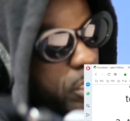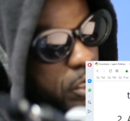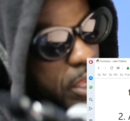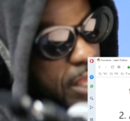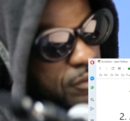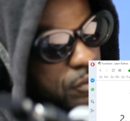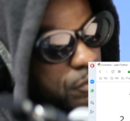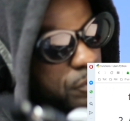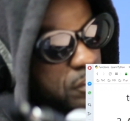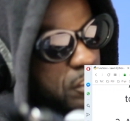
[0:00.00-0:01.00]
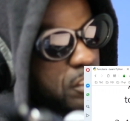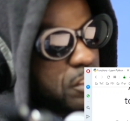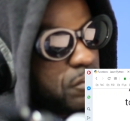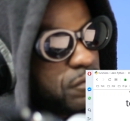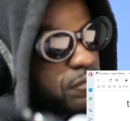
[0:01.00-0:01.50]
it has to
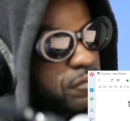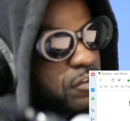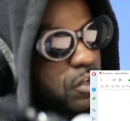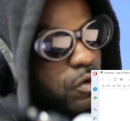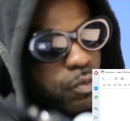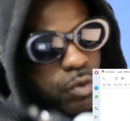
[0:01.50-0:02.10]
receive one